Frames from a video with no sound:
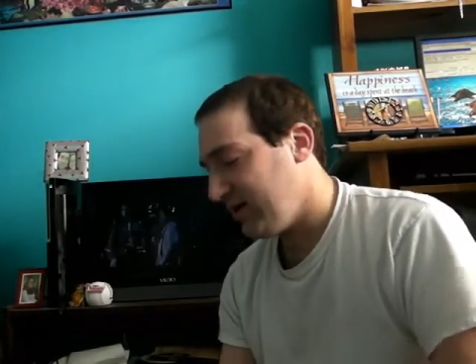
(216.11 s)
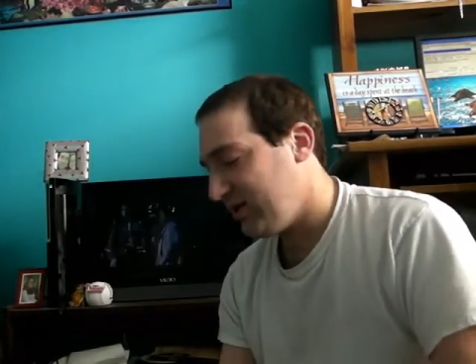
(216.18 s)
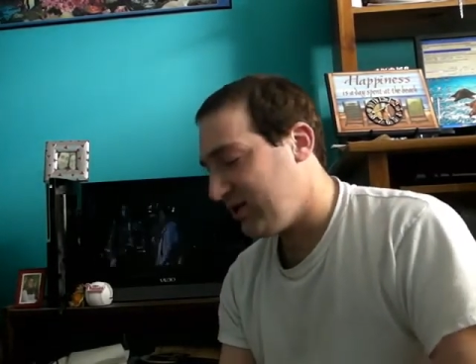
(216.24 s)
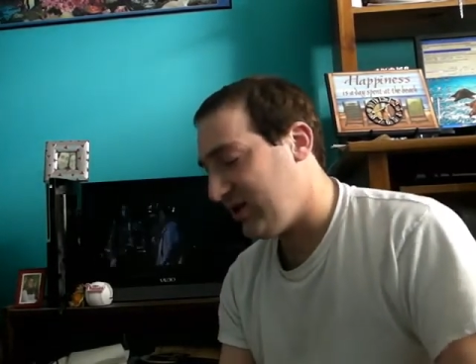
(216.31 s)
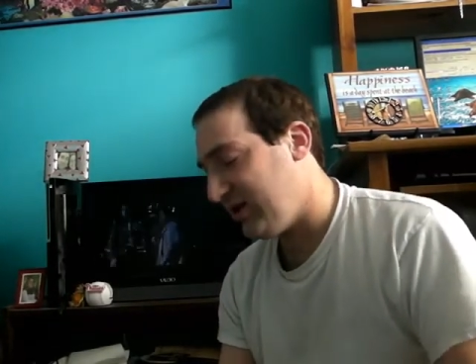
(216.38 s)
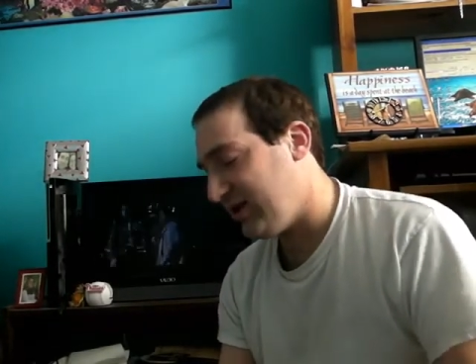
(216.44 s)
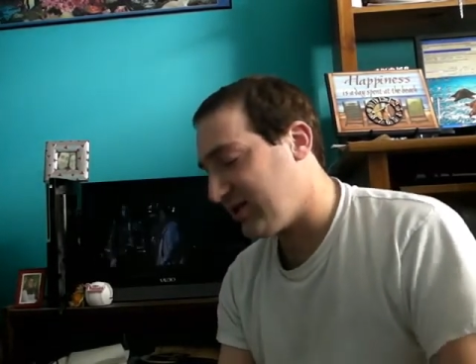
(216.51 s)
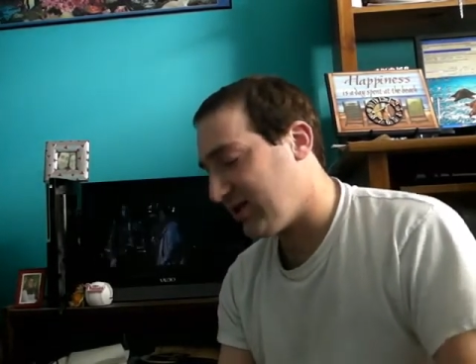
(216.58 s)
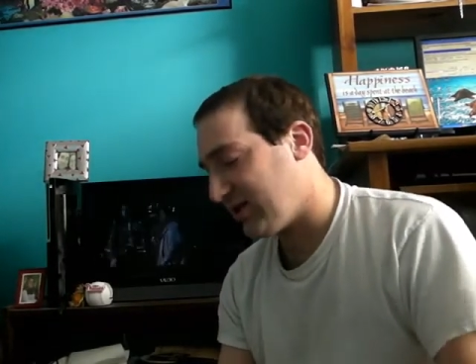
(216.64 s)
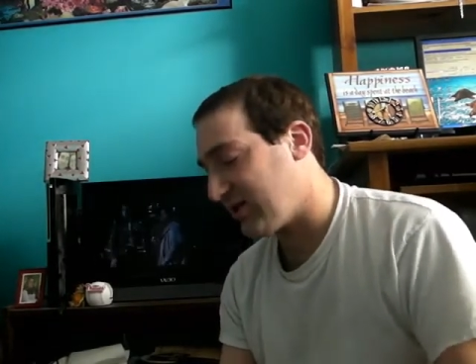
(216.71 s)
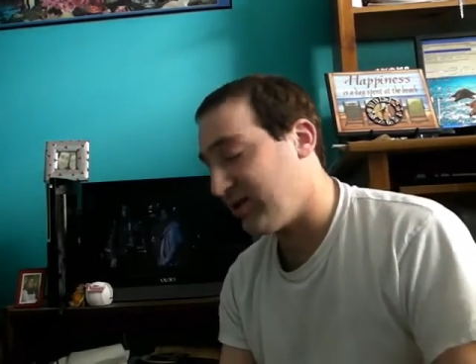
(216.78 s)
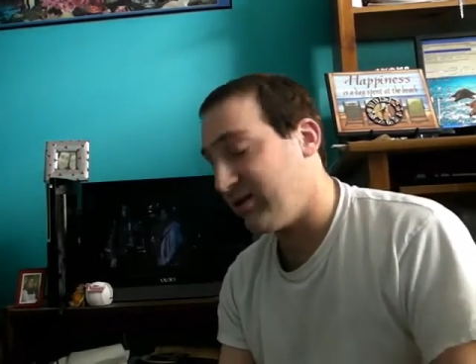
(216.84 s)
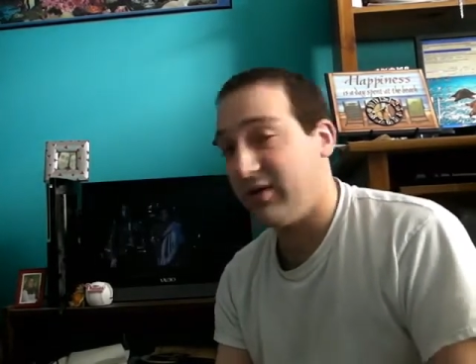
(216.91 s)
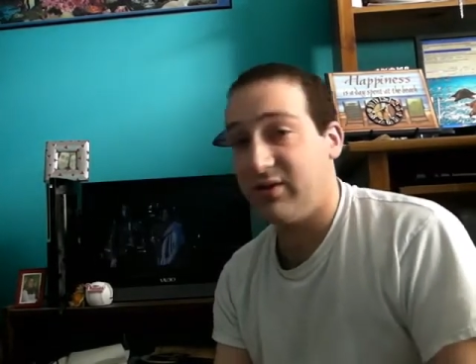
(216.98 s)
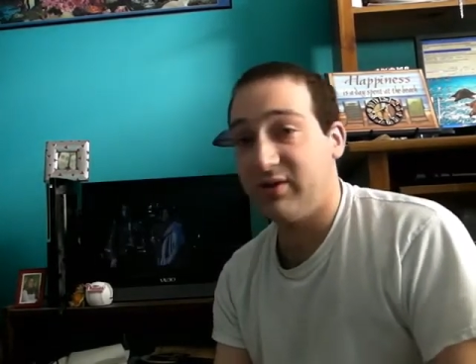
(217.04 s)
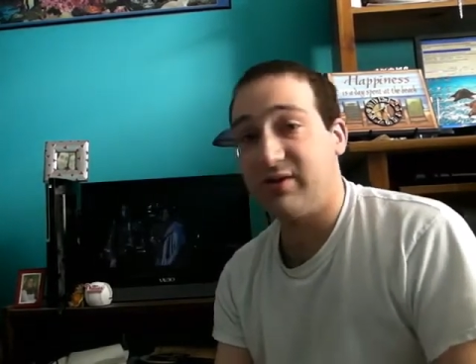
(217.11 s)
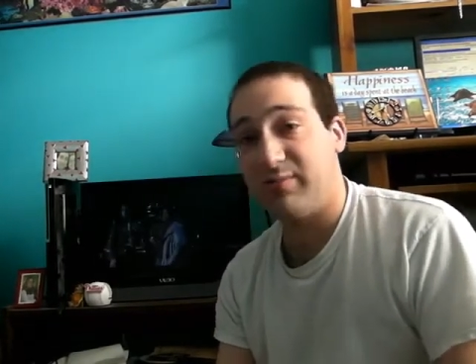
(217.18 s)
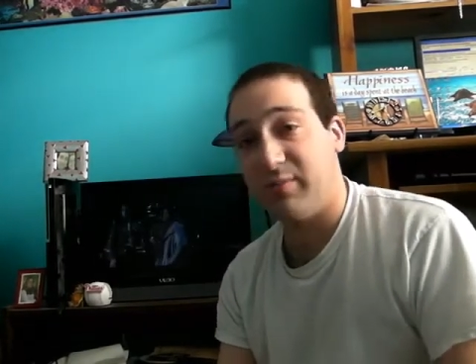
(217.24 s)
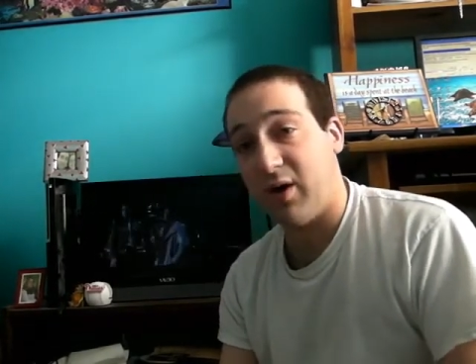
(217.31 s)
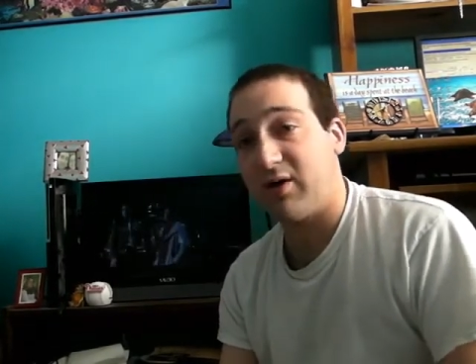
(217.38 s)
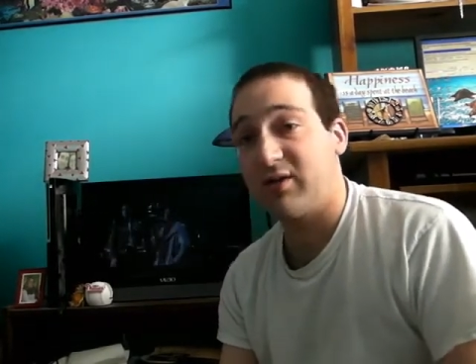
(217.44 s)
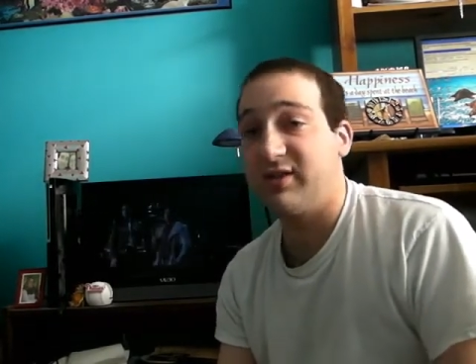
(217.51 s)
she's also known as
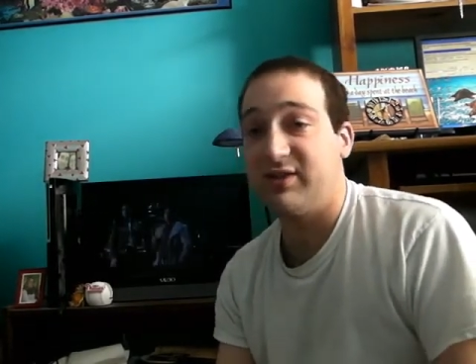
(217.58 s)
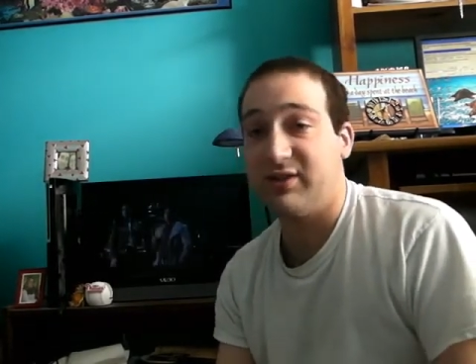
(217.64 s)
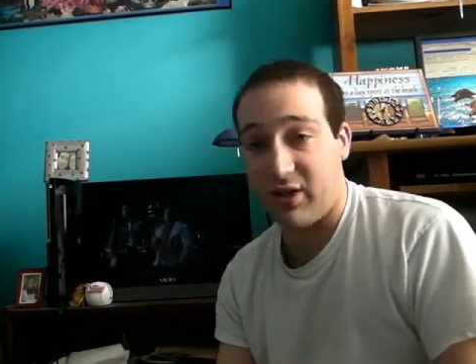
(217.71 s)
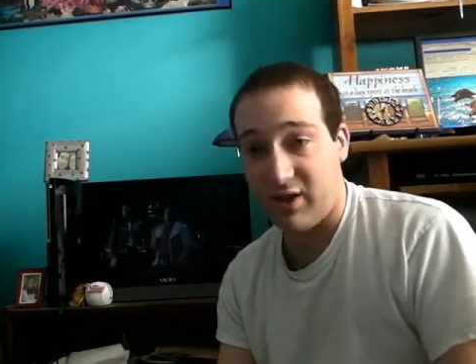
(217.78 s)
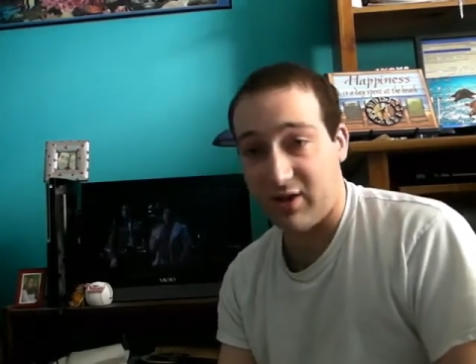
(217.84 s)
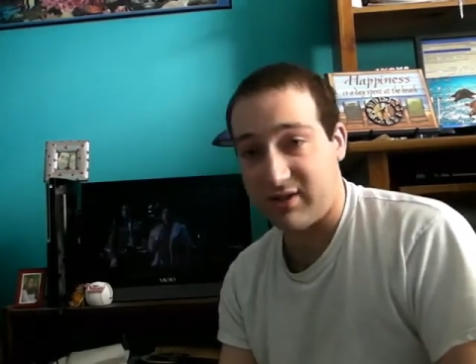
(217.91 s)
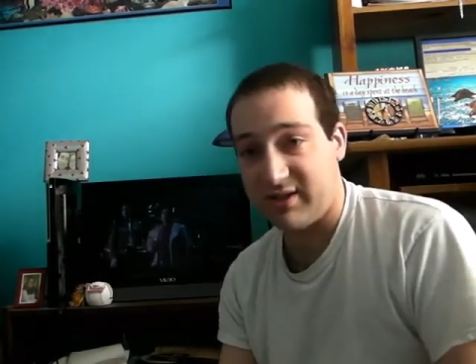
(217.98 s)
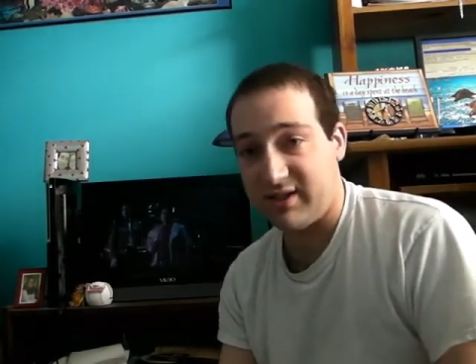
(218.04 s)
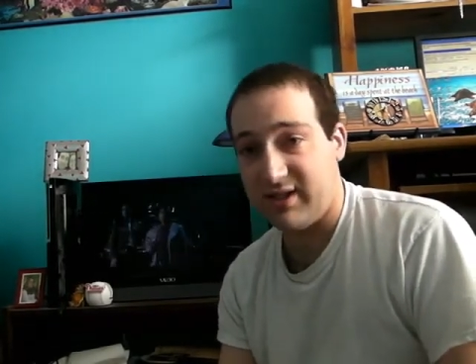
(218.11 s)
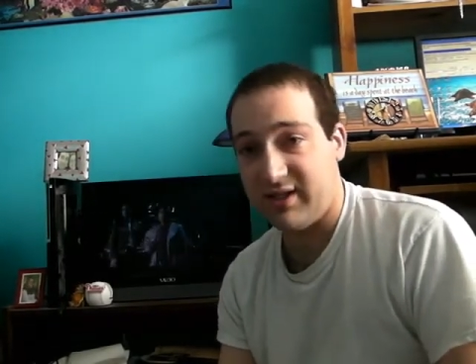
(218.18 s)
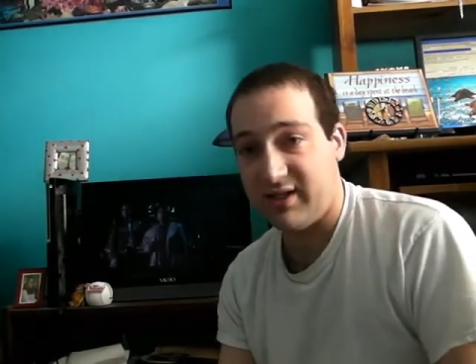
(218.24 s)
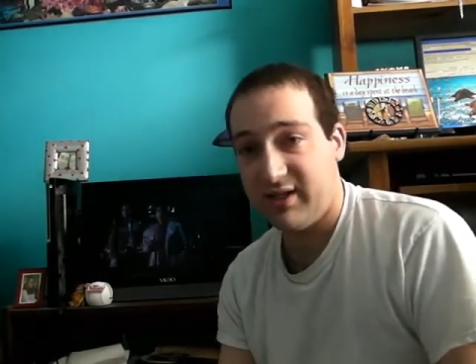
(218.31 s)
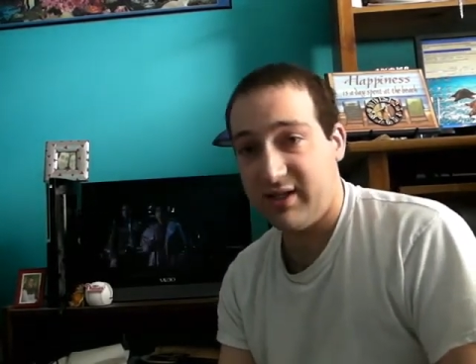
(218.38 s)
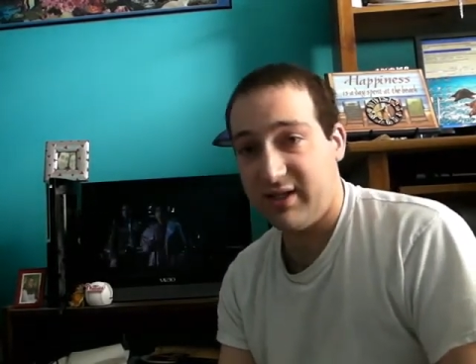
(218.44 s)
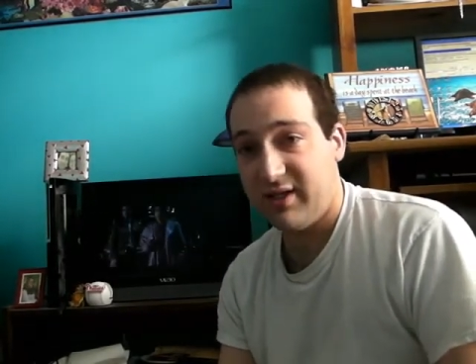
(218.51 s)
Marcy Darcy.